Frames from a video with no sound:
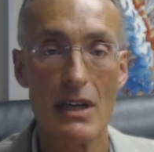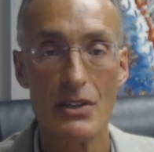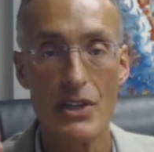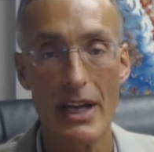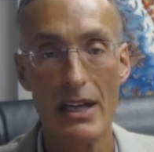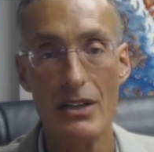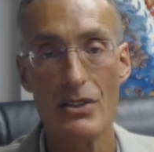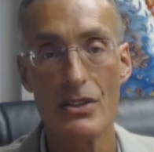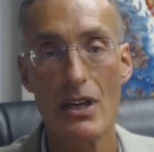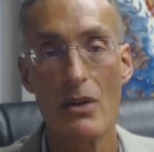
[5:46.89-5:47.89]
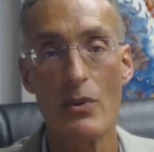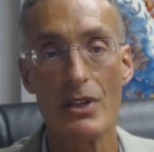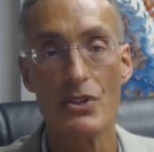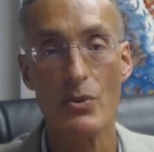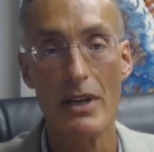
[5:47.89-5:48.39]
change
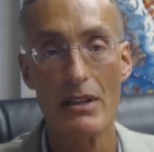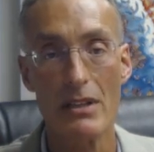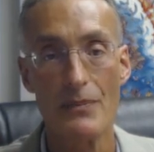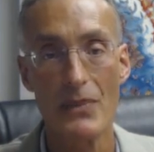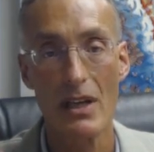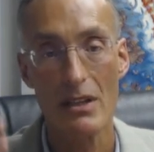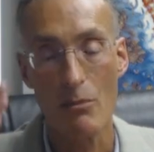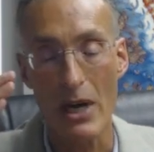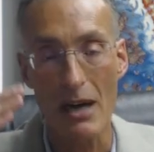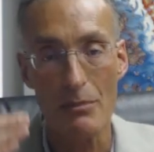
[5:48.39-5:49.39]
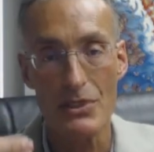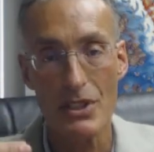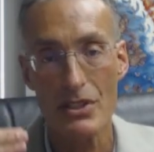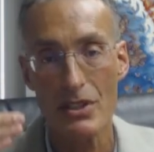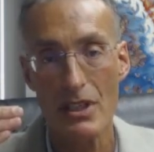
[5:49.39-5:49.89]
with strength, the brow
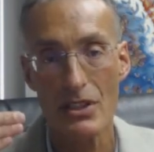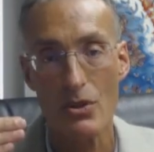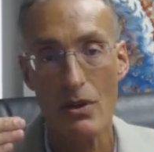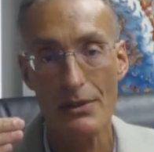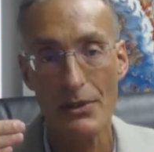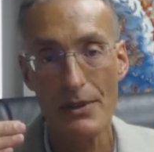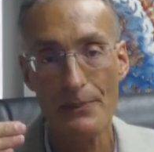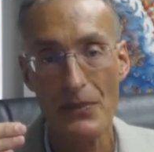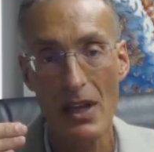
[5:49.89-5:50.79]
position is altered,